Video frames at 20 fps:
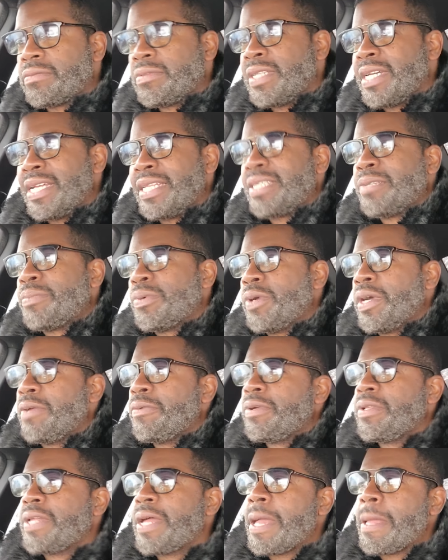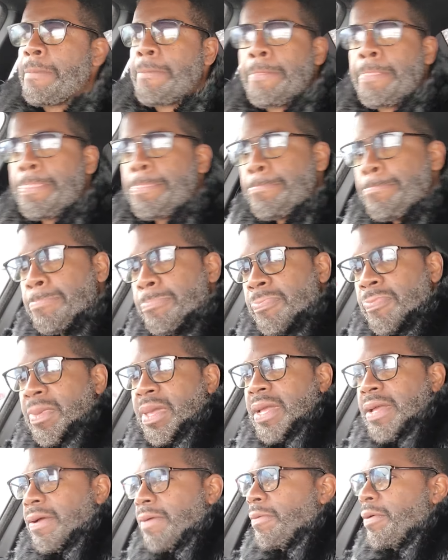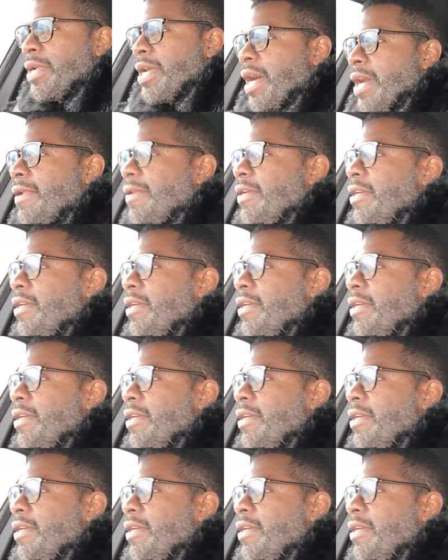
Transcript: We're not at the point with that. We're not.